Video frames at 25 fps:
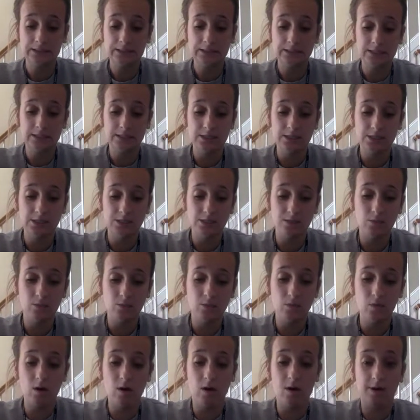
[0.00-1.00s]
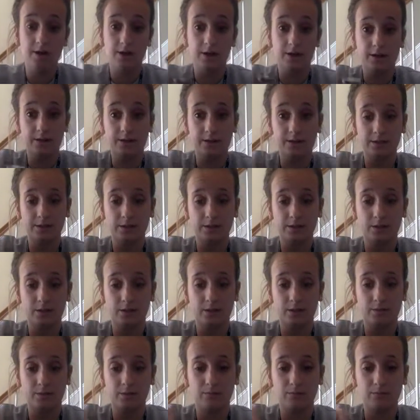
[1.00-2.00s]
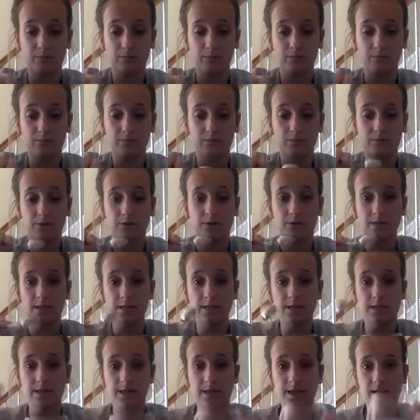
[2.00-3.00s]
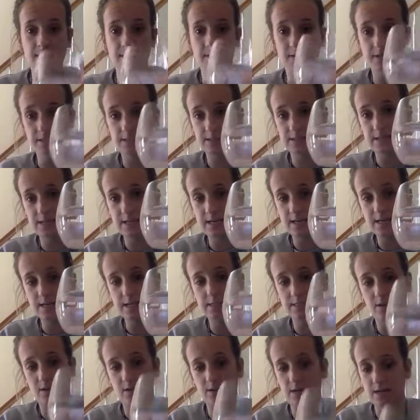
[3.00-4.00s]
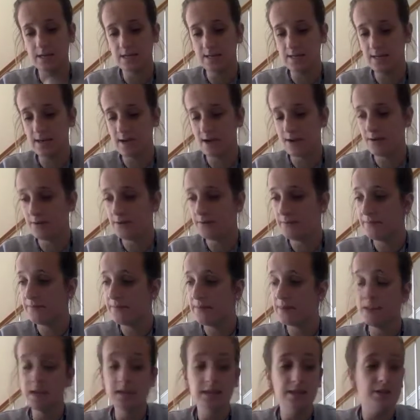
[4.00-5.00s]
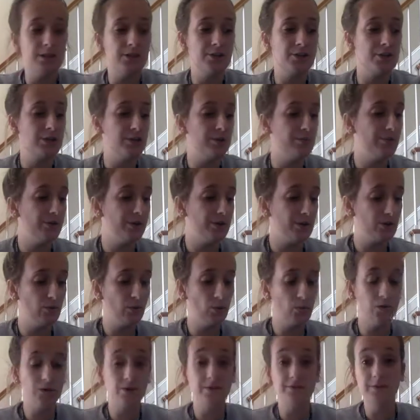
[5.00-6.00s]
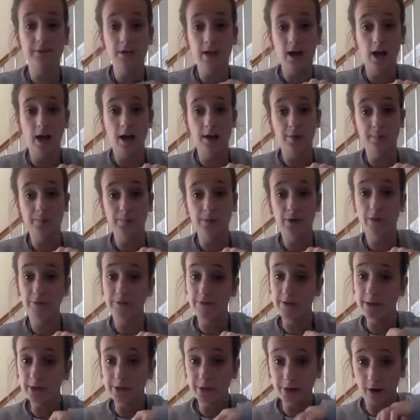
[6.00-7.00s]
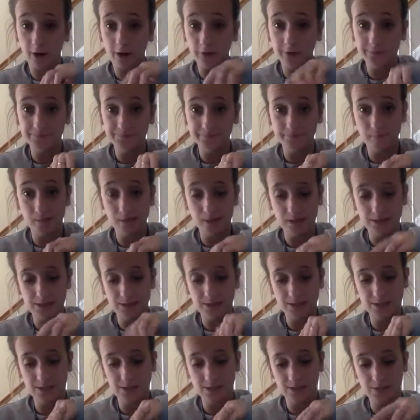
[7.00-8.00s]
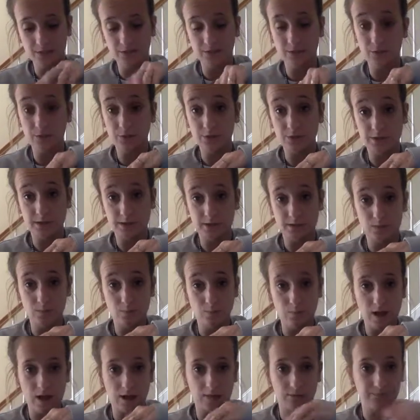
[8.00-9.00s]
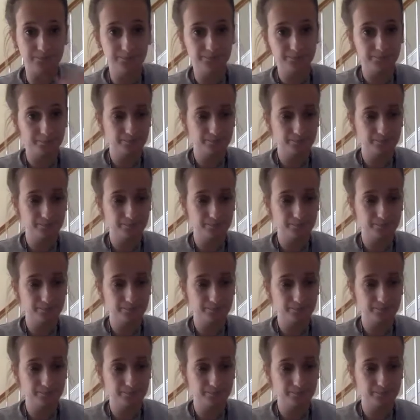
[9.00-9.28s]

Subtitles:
into the water. So throw it in there. You can see it's all in there. Then you're going to put 1/4 cup of vinegar into the solution as well.